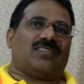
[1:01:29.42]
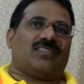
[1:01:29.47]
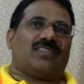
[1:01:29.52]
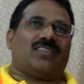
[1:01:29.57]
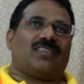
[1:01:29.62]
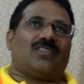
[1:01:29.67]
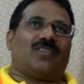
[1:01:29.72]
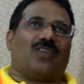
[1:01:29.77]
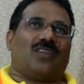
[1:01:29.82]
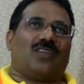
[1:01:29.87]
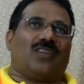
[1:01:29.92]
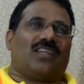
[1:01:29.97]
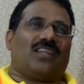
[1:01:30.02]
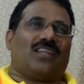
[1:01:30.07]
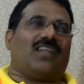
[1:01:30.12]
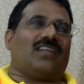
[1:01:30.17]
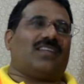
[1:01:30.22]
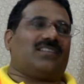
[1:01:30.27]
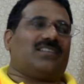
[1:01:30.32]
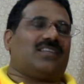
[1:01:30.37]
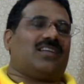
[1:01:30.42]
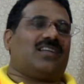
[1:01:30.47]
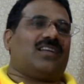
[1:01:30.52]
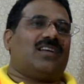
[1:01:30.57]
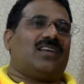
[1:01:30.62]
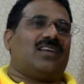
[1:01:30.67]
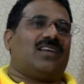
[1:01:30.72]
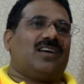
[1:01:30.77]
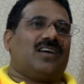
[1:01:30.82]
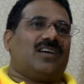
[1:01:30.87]
nothing less
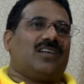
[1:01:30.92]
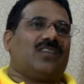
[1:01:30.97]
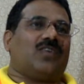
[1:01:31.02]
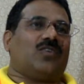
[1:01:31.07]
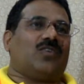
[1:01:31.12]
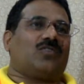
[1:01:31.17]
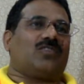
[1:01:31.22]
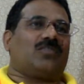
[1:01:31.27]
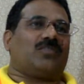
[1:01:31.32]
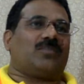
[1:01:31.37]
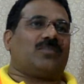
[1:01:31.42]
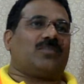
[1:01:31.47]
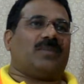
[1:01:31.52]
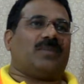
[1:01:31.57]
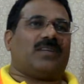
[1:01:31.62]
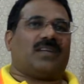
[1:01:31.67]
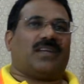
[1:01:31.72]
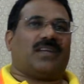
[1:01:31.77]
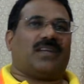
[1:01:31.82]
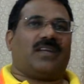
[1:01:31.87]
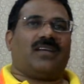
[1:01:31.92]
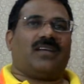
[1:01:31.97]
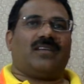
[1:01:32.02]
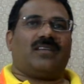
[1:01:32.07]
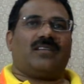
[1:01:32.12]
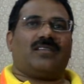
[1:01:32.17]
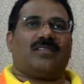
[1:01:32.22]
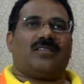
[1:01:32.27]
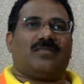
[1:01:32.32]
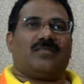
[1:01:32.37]
than 1,000 people can
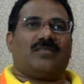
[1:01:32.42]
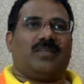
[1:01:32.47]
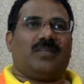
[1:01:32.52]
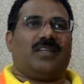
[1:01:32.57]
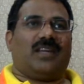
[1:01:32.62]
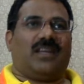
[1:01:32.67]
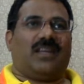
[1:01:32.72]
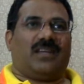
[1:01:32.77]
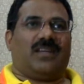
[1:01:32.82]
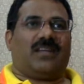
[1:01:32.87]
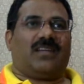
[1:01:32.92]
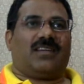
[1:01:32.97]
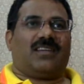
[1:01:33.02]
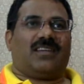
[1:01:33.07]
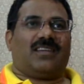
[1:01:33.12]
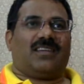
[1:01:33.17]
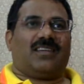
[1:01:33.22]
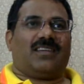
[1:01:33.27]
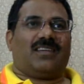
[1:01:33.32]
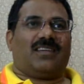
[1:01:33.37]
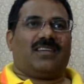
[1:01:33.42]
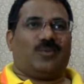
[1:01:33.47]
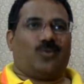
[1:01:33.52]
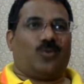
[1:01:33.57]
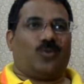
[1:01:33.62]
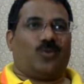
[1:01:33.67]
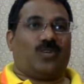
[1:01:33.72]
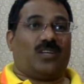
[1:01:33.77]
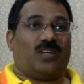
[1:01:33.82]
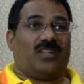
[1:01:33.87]
be there
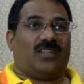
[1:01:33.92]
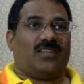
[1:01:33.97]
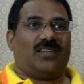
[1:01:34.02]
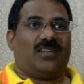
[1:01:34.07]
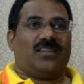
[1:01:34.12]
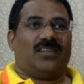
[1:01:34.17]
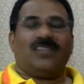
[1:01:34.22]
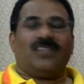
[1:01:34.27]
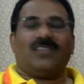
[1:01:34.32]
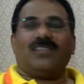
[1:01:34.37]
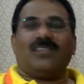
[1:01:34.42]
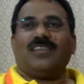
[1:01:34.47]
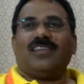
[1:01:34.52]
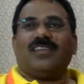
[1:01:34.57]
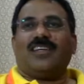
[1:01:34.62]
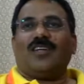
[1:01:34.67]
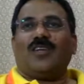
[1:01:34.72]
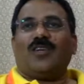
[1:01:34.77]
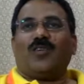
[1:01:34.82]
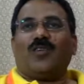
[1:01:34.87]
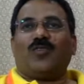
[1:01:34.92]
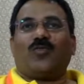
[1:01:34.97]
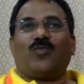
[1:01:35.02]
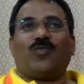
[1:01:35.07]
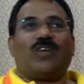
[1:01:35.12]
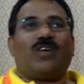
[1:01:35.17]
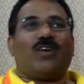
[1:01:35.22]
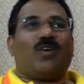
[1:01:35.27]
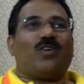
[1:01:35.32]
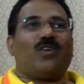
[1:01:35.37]
totally. So
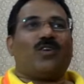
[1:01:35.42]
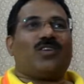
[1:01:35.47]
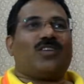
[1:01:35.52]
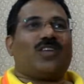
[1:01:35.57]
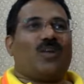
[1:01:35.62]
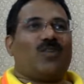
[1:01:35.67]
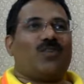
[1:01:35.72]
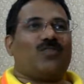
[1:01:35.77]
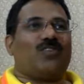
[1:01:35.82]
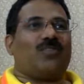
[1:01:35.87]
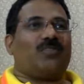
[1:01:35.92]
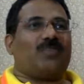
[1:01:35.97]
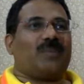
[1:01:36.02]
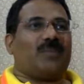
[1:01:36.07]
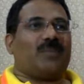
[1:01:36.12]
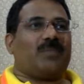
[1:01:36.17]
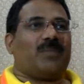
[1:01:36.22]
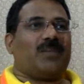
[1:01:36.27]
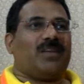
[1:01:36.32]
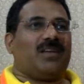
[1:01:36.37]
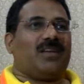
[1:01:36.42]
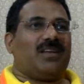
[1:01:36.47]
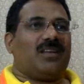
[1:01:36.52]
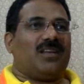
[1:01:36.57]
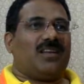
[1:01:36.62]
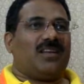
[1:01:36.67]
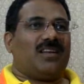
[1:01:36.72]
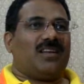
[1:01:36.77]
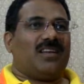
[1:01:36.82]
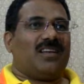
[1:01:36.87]
we got 1,000 people
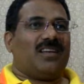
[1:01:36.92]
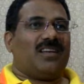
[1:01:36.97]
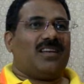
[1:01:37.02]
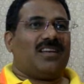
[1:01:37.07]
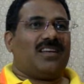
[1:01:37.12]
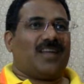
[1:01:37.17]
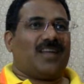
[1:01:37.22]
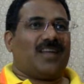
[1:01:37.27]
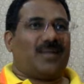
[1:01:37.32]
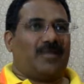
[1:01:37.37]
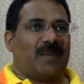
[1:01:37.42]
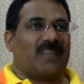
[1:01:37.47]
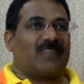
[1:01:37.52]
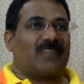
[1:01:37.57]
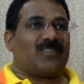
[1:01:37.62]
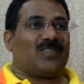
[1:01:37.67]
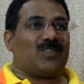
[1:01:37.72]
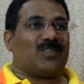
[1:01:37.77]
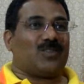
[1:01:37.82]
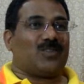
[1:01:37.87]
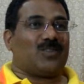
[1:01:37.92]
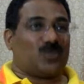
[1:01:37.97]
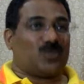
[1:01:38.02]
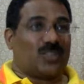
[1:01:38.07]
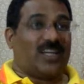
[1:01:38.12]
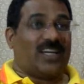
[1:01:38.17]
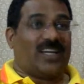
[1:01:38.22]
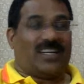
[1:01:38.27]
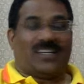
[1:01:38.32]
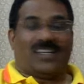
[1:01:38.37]
capacity to
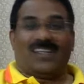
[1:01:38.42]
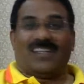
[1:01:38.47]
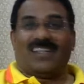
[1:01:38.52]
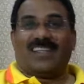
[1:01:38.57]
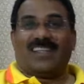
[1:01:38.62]
stay.